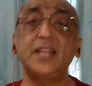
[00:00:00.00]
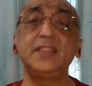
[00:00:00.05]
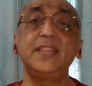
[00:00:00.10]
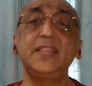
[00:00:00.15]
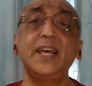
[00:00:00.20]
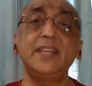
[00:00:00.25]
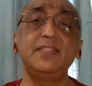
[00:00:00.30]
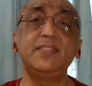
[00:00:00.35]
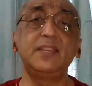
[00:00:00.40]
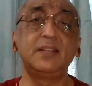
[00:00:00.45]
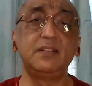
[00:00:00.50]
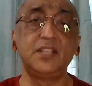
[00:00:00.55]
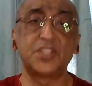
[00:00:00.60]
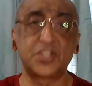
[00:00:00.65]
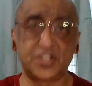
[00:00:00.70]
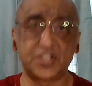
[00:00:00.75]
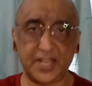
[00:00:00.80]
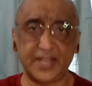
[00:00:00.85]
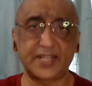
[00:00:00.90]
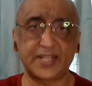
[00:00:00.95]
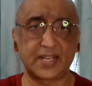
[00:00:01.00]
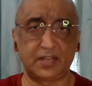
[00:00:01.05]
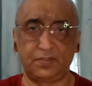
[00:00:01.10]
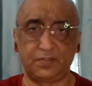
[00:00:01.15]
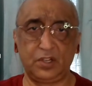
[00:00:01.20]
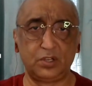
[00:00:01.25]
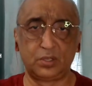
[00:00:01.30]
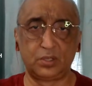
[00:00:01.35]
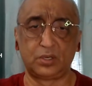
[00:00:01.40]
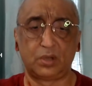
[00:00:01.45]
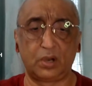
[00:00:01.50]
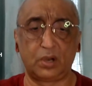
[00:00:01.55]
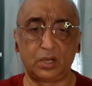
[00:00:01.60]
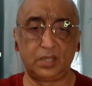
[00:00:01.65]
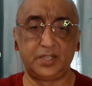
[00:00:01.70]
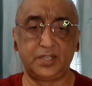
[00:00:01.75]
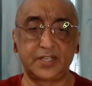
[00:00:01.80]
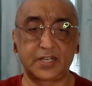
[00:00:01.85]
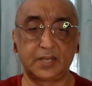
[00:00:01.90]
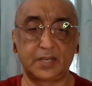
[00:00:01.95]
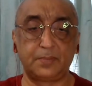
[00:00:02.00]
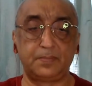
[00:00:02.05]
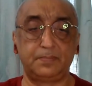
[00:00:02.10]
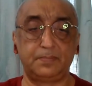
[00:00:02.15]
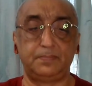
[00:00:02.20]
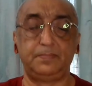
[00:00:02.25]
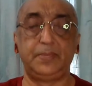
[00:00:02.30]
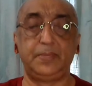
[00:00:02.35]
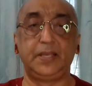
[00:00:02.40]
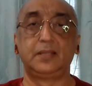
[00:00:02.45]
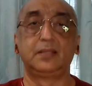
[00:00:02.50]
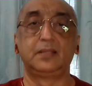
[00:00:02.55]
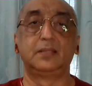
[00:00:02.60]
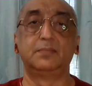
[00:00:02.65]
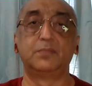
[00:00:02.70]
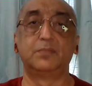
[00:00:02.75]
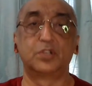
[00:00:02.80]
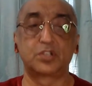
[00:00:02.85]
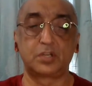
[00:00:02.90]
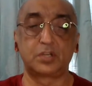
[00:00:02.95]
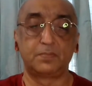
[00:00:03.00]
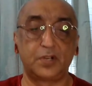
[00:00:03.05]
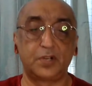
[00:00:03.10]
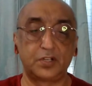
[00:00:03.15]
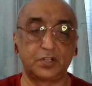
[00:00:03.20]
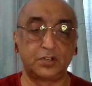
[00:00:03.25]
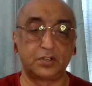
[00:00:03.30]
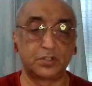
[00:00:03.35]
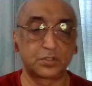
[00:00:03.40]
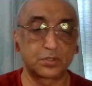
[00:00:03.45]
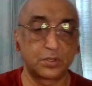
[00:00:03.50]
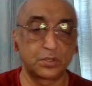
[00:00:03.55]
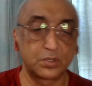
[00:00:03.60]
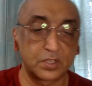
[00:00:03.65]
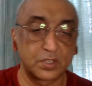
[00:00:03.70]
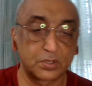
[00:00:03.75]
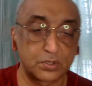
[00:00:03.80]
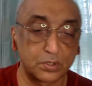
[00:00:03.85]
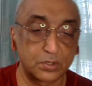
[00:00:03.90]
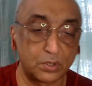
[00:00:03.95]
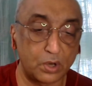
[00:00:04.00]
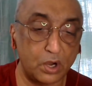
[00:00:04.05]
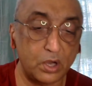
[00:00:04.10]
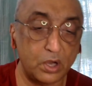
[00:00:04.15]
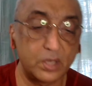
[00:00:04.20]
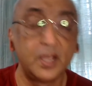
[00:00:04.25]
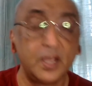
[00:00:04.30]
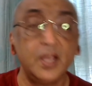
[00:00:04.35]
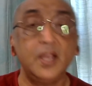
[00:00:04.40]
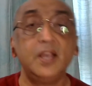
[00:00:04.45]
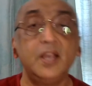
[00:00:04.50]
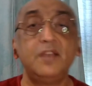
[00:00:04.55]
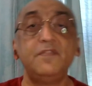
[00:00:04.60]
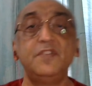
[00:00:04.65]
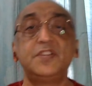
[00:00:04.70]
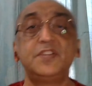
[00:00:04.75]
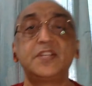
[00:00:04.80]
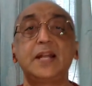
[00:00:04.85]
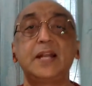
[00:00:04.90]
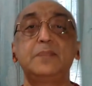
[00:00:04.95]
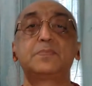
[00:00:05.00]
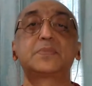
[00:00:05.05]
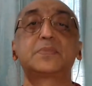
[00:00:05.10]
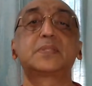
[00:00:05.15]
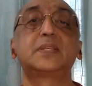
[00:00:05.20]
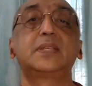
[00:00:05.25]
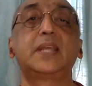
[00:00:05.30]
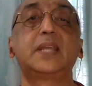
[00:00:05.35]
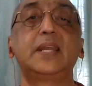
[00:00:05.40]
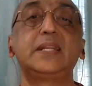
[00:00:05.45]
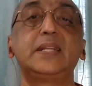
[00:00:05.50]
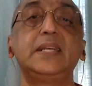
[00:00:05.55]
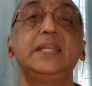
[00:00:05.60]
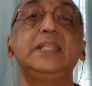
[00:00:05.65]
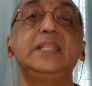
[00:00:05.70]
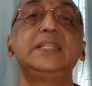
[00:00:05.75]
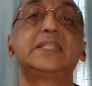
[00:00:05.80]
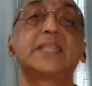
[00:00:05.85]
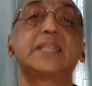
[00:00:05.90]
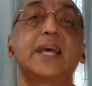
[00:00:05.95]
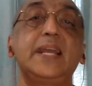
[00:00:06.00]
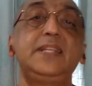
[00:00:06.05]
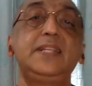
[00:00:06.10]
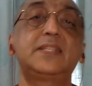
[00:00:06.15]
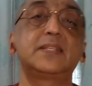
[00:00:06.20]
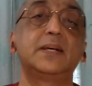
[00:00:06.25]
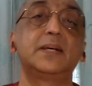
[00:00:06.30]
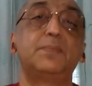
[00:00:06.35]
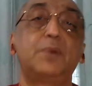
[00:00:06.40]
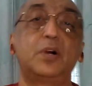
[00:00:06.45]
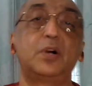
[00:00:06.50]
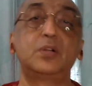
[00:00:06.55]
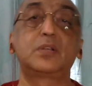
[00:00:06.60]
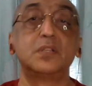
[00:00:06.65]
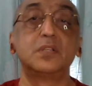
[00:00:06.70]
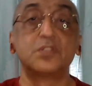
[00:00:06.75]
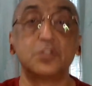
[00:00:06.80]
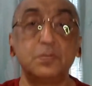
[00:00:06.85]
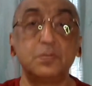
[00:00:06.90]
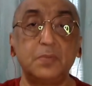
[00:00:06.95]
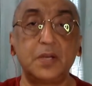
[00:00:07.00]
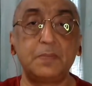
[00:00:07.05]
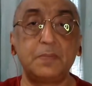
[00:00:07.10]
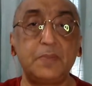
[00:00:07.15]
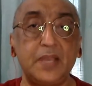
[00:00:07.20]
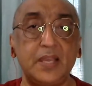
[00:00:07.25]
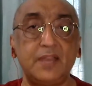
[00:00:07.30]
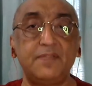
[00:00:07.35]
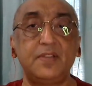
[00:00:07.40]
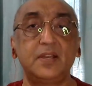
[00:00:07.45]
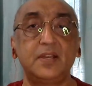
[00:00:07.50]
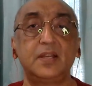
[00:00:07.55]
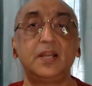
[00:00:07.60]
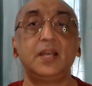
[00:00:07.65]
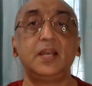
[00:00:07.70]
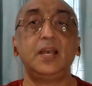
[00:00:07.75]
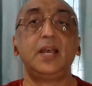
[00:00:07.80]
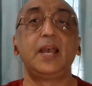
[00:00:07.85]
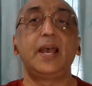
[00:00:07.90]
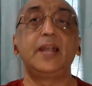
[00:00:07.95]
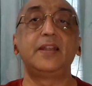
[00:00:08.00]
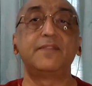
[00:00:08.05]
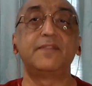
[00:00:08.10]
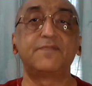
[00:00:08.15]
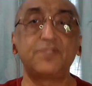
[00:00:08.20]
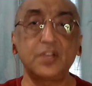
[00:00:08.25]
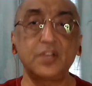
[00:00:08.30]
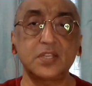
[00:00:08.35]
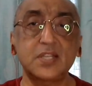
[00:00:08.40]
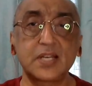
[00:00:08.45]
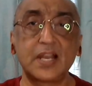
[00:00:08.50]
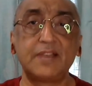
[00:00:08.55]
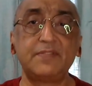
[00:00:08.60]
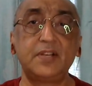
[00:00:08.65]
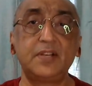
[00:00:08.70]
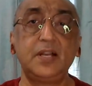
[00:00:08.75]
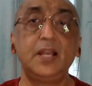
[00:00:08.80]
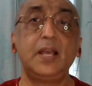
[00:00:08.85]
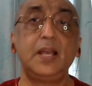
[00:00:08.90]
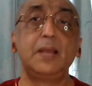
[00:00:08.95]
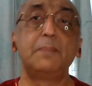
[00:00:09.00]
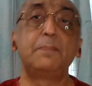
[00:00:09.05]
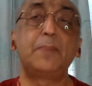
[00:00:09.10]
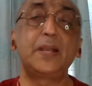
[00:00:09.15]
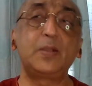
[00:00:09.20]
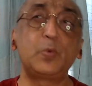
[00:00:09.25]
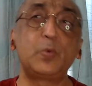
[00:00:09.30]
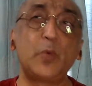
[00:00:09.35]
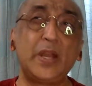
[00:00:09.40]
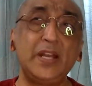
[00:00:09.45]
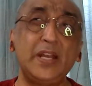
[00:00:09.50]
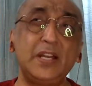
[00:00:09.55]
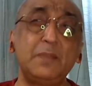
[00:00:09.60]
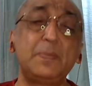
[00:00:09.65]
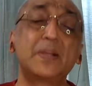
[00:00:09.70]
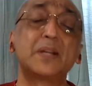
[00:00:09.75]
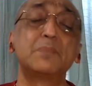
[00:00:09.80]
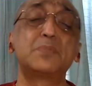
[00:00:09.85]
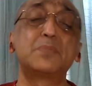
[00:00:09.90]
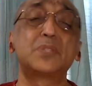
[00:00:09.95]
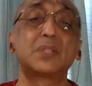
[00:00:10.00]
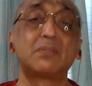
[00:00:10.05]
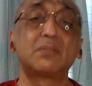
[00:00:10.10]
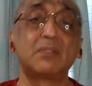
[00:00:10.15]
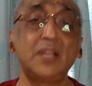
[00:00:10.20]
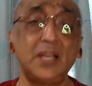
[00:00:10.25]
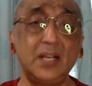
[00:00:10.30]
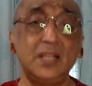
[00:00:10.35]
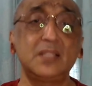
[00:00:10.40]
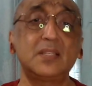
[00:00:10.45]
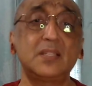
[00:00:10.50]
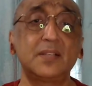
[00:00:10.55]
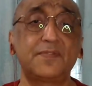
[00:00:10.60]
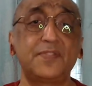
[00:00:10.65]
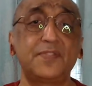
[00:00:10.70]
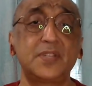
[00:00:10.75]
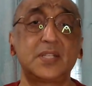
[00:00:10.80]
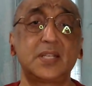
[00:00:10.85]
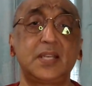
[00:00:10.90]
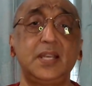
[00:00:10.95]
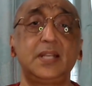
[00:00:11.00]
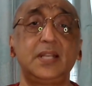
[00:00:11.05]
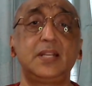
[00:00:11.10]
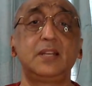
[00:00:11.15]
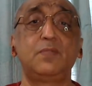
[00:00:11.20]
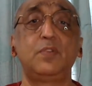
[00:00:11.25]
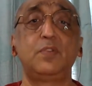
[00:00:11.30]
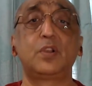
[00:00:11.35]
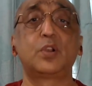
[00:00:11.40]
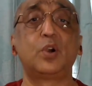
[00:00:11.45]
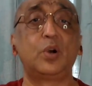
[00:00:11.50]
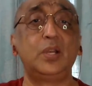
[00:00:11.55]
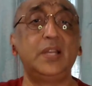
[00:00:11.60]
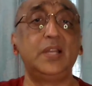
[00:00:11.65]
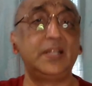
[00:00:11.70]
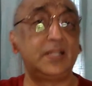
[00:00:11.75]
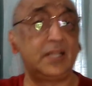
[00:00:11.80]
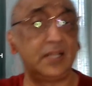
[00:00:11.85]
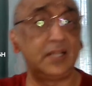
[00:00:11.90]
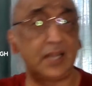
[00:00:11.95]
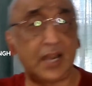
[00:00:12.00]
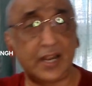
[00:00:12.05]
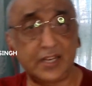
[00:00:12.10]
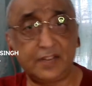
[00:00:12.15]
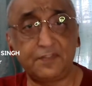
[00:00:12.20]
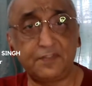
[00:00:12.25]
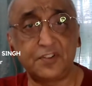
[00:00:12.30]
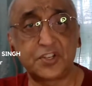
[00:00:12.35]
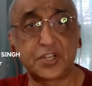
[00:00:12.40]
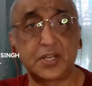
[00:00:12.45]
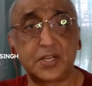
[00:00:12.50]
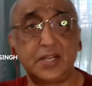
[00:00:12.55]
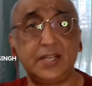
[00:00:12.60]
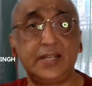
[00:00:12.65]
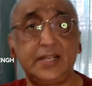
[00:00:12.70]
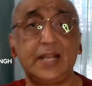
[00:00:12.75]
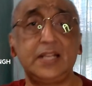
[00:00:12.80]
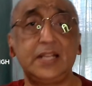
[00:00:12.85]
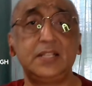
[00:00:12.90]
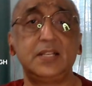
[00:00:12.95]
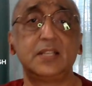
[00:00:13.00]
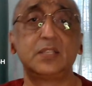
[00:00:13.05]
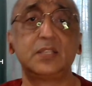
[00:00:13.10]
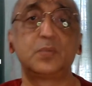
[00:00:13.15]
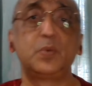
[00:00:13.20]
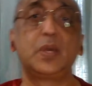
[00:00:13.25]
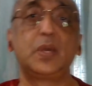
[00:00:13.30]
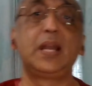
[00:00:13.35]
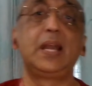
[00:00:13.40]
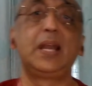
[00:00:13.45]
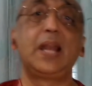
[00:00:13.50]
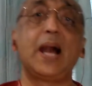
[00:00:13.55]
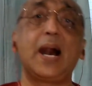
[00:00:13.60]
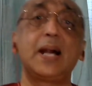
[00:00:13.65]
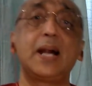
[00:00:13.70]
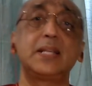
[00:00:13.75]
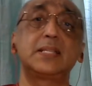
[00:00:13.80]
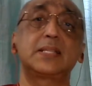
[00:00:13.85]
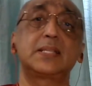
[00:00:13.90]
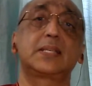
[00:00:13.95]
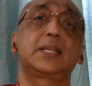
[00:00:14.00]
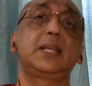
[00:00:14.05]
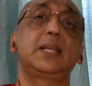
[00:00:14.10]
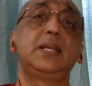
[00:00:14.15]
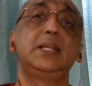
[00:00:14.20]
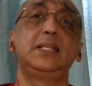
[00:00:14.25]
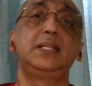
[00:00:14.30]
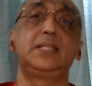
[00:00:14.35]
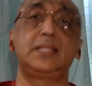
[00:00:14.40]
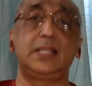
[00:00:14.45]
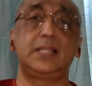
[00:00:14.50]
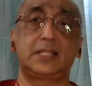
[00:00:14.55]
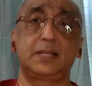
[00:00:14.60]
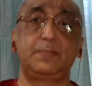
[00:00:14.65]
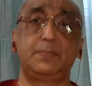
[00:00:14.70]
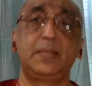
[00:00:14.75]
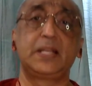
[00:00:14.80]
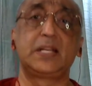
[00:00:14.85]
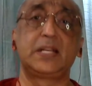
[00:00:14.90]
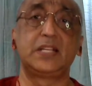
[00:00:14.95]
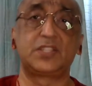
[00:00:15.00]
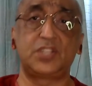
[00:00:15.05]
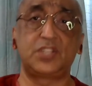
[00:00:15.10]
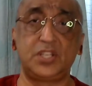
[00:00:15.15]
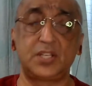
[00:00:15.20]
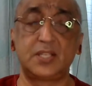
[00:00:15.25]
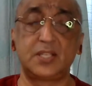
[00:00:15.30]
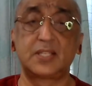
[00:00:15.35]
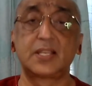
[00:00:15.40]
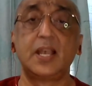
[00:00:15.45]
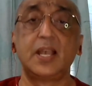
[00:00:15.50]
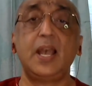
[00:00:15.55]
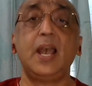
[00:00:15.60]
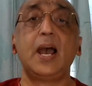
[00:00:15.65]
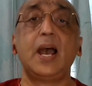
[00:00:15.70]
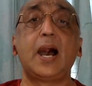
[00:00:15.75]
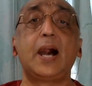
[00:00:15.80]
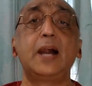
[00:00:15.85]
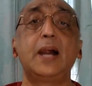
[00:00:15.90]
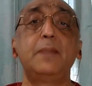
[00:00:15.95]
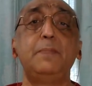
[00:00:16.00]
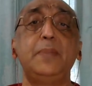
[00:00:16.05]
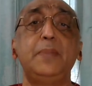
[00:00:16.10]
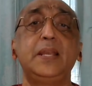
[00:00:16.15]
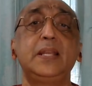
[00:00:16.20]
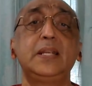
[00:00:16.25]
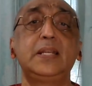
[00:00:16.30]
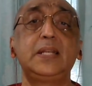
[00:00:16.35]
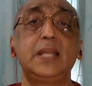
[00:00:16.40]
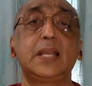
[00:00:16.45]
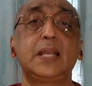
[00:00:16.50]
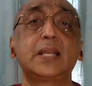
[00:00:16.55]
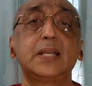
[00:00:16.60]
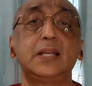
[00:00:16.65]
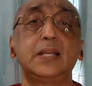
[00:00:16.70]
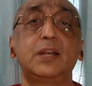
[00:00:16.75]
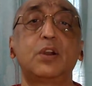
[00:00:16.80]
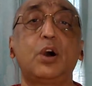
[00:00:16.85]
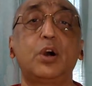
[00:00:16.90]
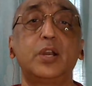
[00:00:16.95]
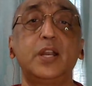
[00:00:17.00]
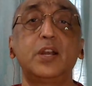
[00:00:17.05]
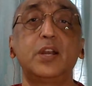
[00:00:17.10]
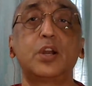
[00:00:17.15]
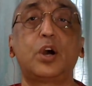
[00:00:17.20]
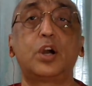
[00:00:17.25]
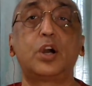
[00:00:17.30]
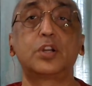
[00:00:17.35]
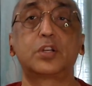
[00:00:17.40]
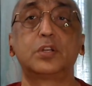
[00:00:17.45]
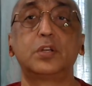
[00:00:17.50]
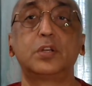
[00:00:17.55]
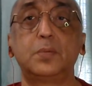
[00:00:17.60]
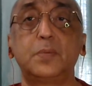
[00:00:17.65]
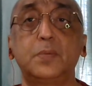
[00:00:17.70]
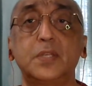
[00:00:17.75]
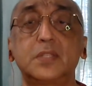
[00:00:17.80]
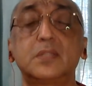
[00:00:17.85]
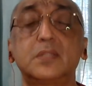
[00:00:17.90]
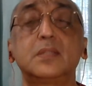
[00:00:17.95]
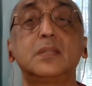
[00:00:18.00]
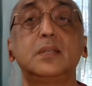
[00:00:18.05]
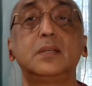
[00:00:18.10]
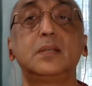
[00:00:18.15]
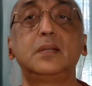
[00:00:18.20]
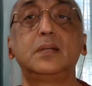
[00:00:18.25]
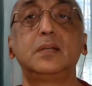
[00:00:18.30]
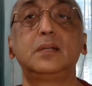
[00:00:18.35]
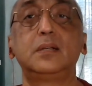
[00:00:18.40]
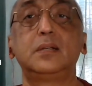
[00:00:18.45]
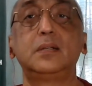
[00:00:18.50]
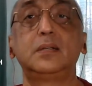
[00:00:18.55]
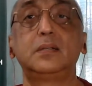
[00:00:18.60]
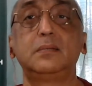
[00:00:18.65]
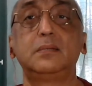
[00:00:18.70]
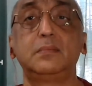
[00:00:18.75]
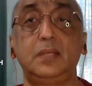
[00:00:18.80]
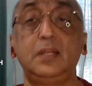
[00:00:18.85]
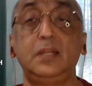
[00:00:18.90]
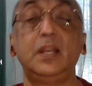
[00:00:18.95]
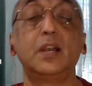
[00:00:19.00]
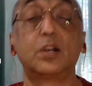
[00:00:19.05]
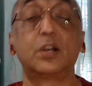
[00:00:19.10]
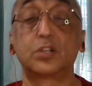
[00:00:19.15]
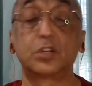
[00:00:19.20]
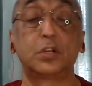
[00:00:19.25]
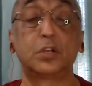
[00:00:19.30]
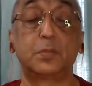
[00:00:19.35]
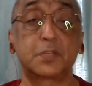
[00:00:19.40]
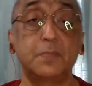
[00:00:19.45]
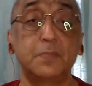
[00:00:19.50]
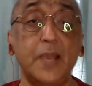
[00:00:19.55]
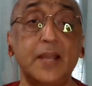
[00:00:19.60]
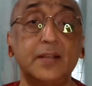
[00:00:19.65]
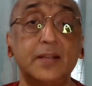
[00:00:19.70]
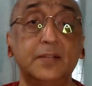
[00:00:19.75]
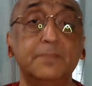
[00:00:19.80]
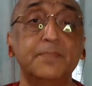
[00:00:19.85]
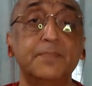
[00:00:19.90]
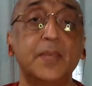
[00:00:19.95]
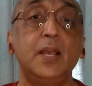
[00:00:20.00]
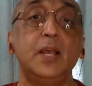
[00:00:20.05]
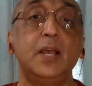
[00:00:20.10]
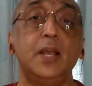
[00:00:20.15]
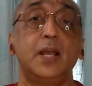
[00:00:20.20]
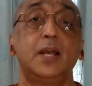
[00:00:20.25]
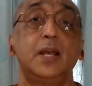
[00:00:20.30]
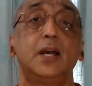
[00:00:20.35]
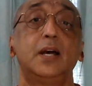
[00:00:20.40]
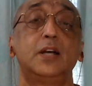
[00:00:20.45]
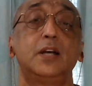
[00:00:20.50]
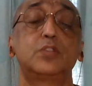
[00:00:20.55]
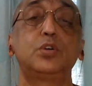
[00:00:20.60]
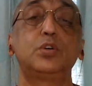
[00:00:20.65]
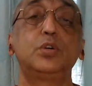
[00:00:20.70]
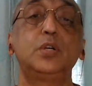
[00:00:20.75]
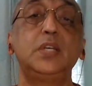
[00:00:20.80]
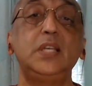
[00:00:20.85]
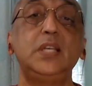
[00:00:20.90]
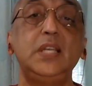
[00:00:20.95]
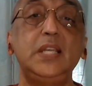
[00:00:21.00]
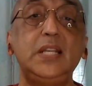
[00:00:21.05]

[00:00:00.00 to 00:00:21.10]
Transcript: And then there is data. We know all data being the most important resource, and so on, which helps get insights about consumer behavior at the first level. But when it becomes really sophisticated, we call it artificial intelligence, where large-scale systemic decisions are being taken on an autonomous, in an autonomous manner. So